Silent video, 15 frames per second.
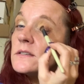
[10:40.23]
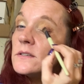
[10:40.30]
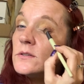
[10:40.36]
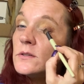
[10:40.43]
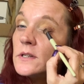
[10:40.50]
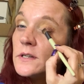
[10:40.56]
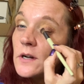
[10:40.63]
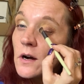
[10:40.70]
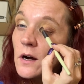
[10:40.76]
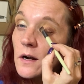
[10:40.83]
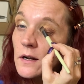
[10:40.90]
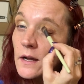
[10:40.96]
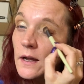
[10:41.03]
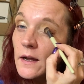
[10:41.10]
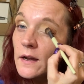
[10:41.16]
do the
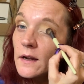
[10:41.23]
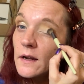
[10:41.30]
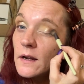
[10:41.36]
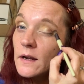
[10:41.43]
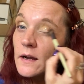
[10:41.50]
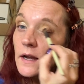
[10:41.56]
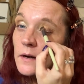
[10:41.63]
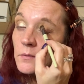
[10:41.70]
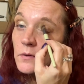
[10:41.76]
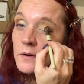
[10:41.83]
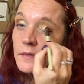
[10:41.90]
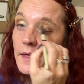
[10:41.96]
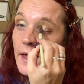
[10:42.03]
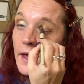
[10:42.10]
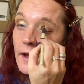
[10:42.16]
talking, and we're
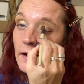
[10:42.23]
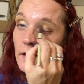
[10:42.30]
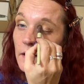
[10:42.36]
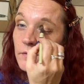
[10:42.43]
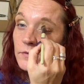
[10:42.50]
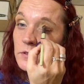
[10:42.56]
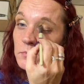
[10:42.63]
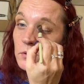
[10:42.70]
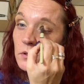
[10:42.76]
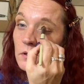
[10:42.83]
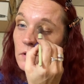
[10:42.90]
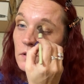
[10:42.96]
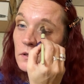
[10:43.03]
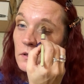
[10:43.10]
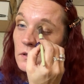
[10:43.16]
that
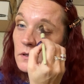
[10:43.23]
comfortable